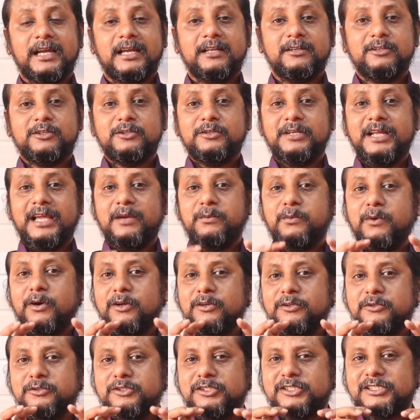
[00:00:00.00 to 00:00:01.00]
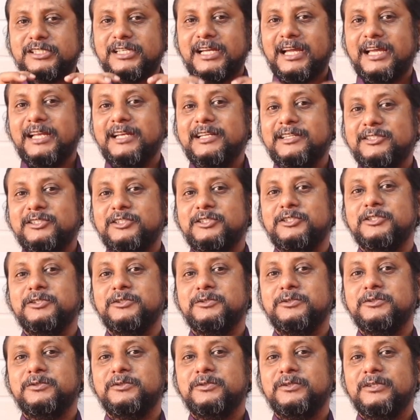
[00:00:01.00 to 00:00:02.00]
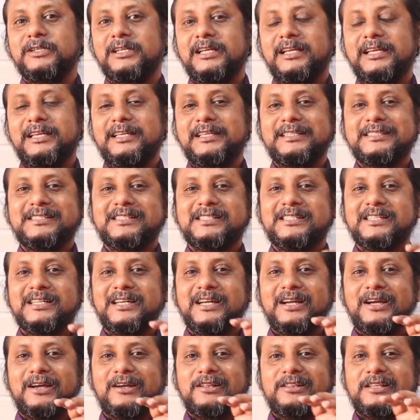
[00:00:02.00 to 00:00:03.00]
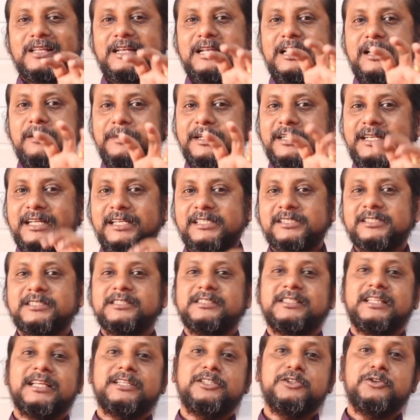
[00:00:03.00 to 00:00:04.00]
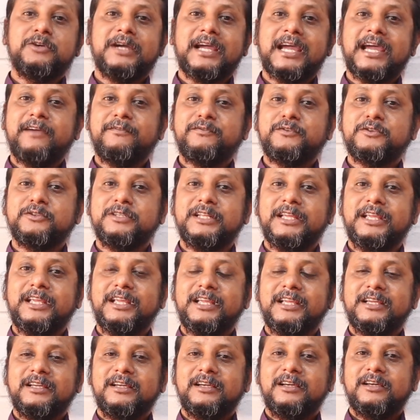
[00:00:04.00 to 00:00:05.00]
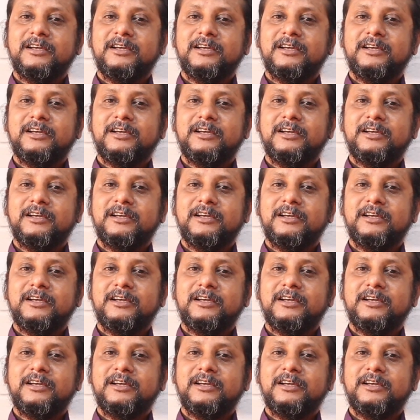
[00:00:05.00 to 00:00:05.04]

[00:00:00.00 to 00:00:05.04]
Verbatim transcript: And today I want to challenge you is, the limitations that you have today,